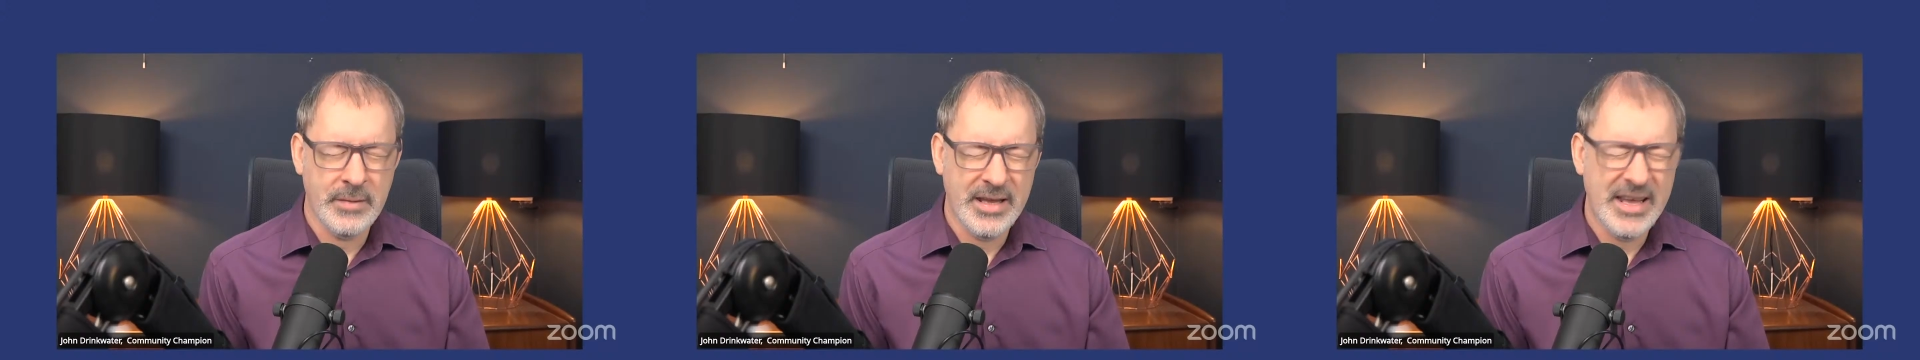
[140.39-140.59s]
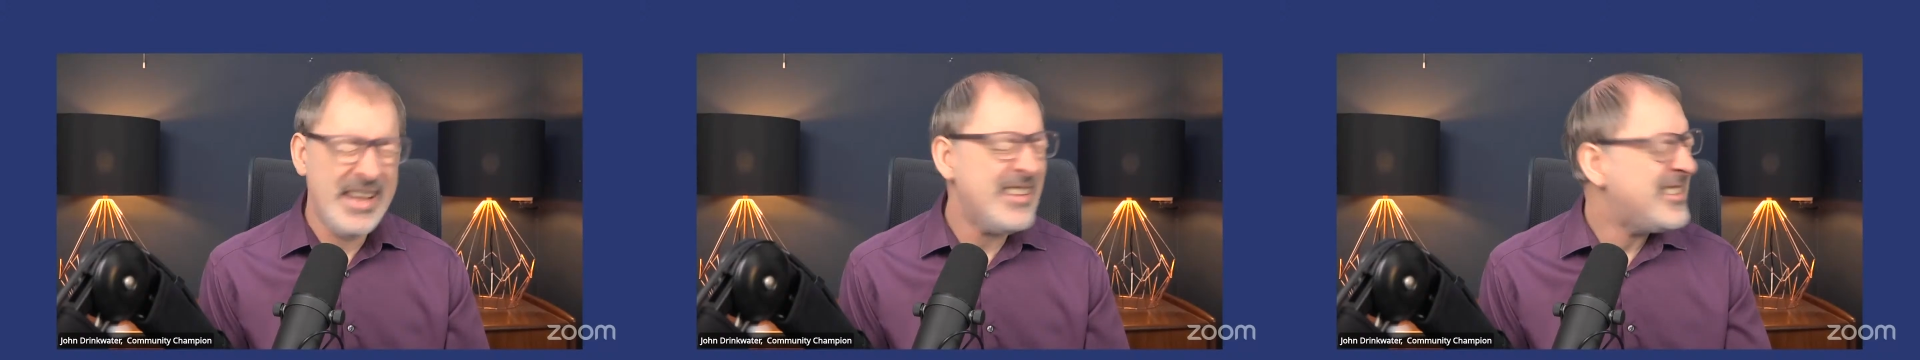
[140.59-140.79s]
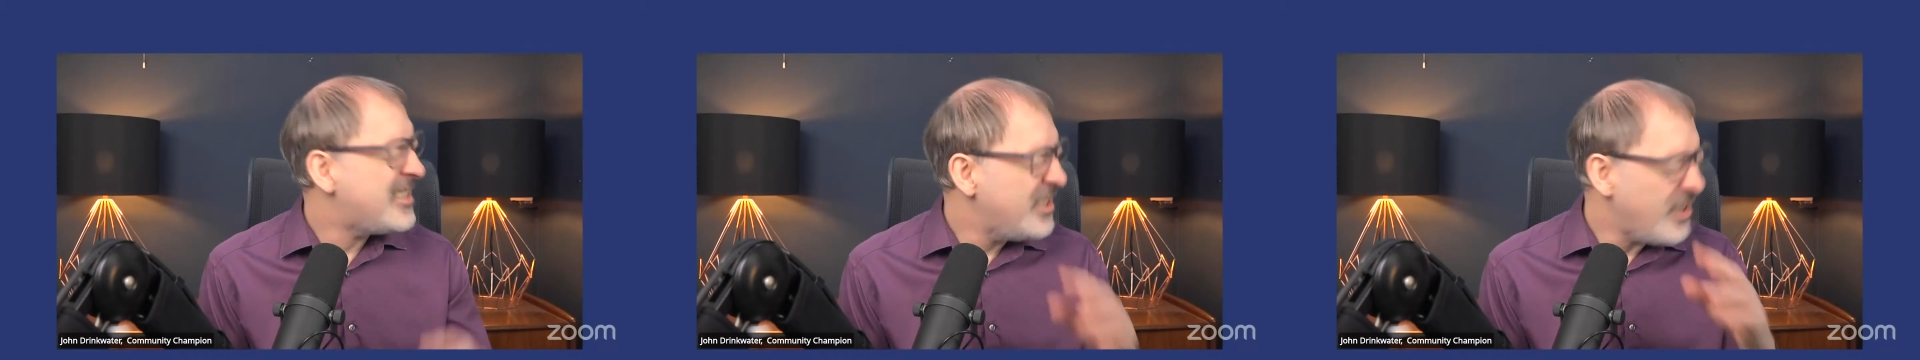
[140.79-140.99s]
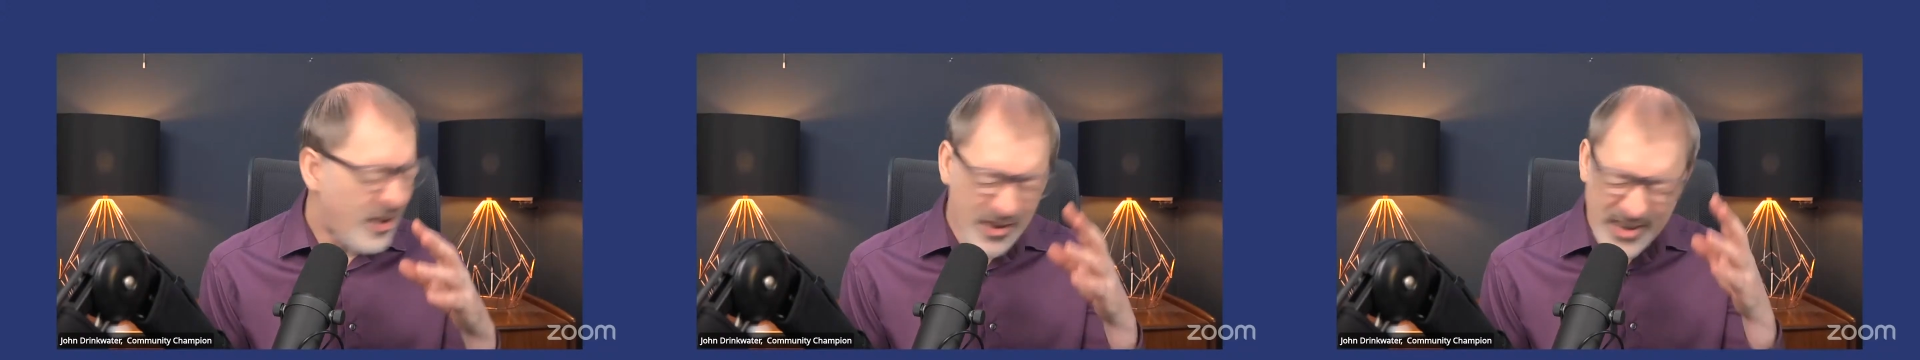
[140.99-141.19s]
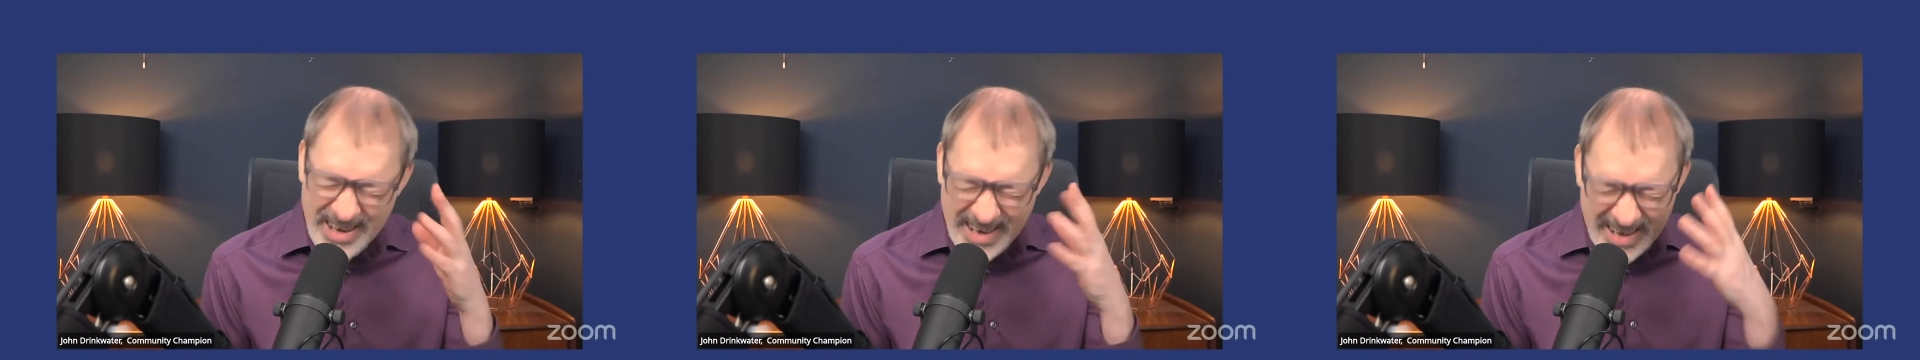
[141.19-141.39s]
It's
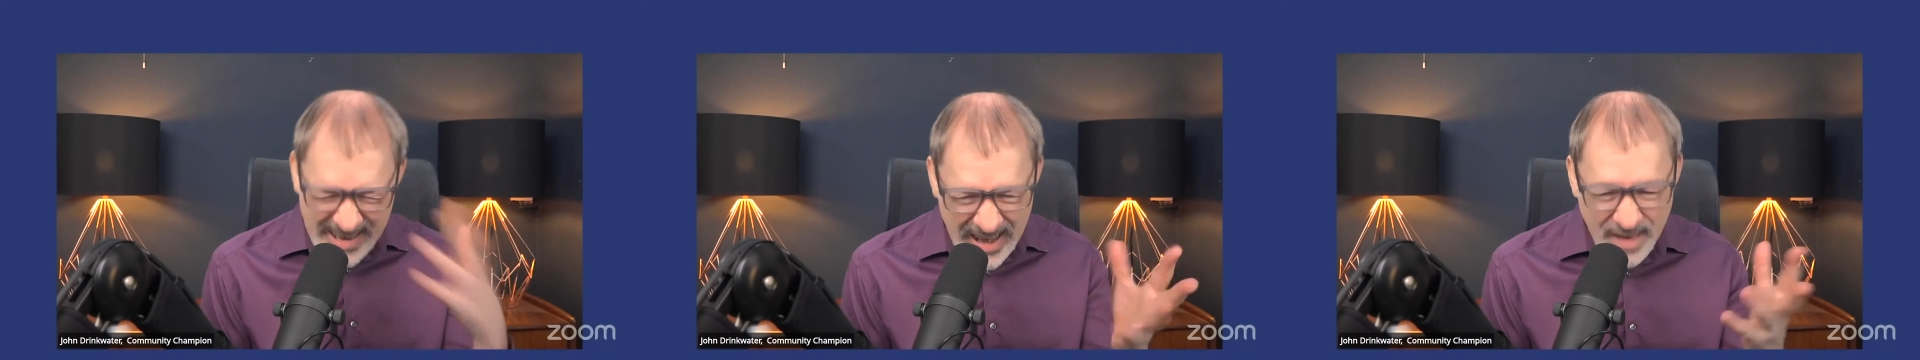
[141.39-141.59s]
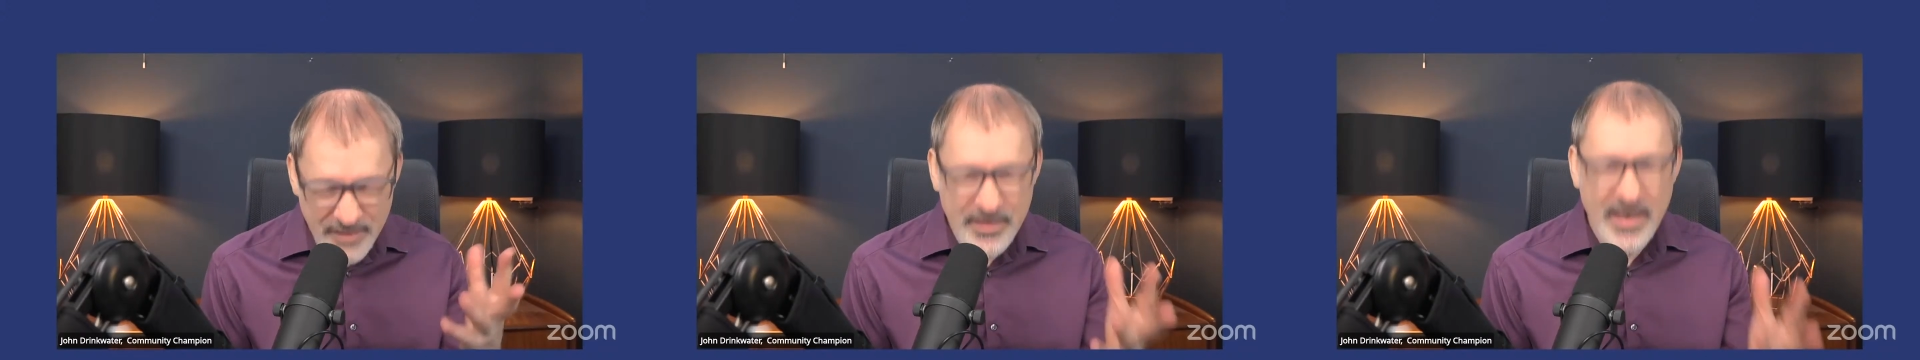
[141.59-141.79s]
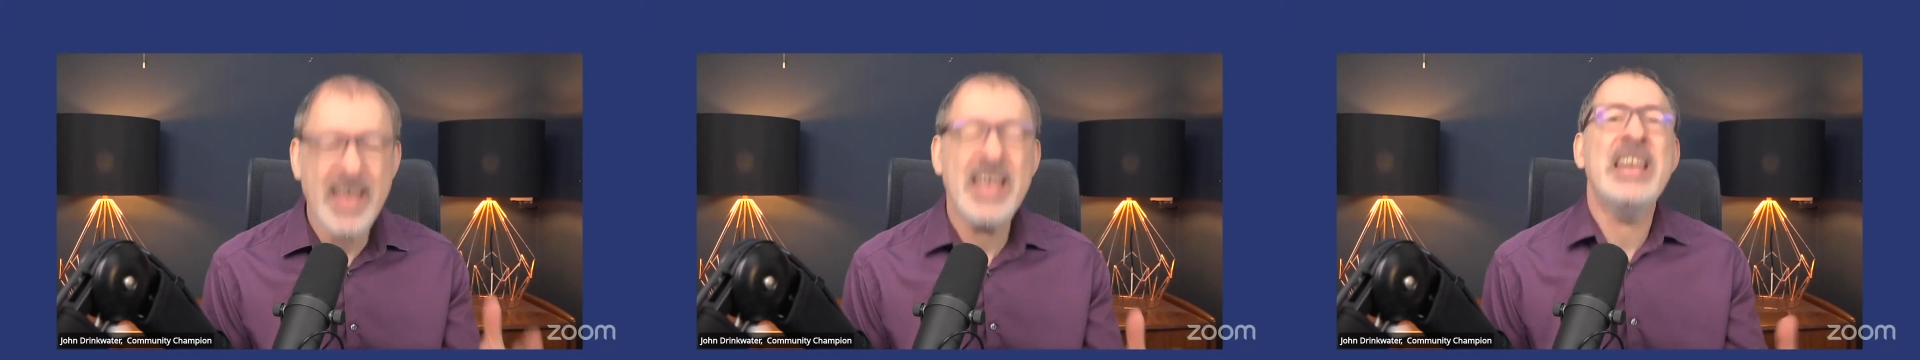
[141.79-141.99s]
not clever.